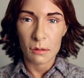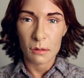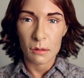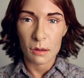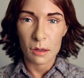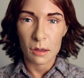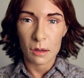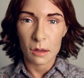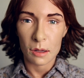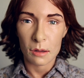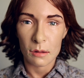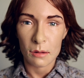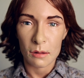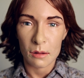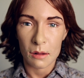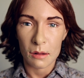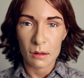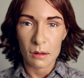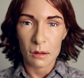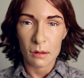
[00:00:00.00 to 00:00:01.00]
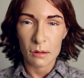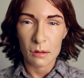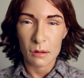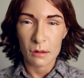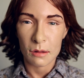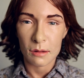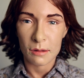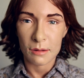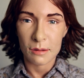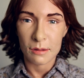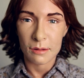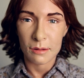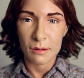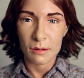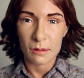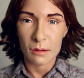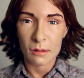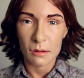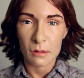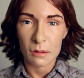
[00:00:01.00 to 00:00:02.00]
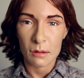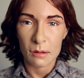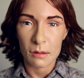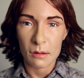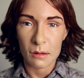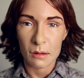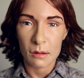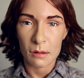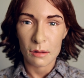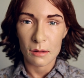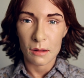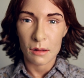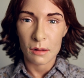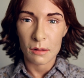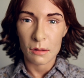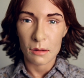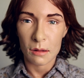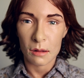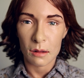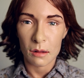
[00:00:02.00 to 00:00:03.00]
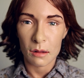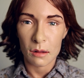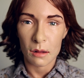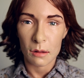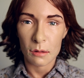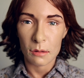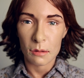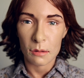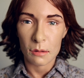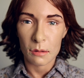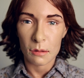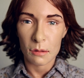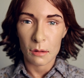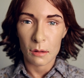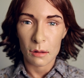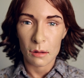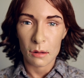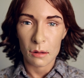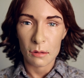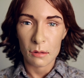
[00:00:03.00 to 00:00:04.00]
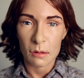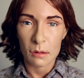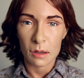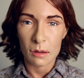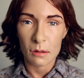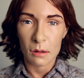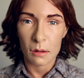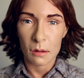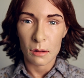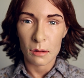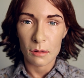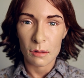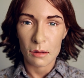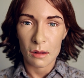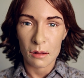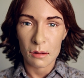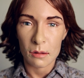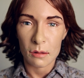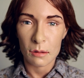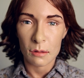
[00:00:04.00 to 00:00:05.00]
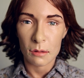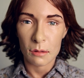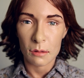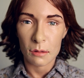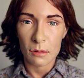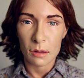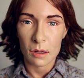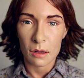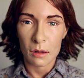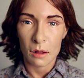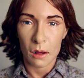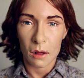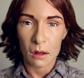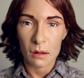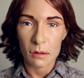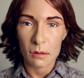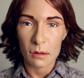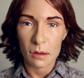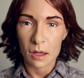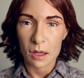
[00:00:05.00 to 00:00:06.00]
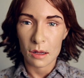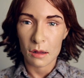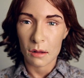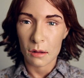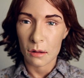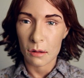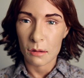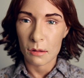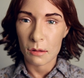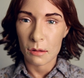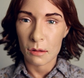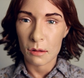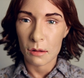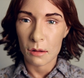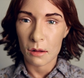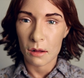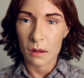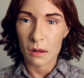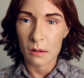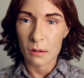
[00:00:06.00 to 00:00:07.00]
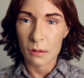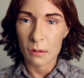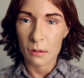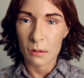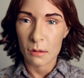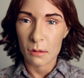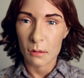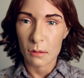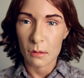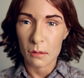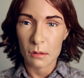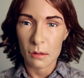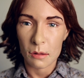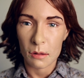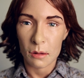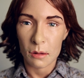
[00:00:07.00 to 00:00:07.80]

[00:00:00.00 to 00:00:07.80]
It can generate various movements and speak. But can it be considered an intelligent robot? It depends.